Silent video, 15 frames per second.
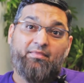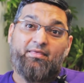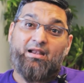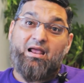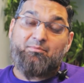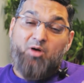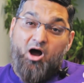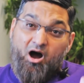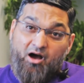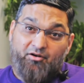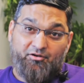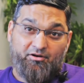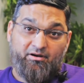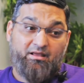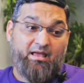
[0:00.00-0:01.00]
That I'm
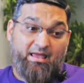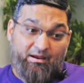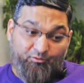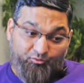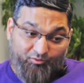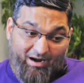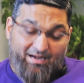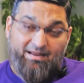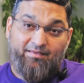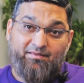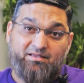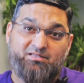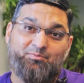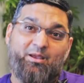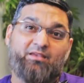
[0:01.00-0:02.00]
honored right in
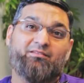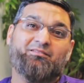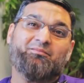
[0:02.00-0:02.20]
this space.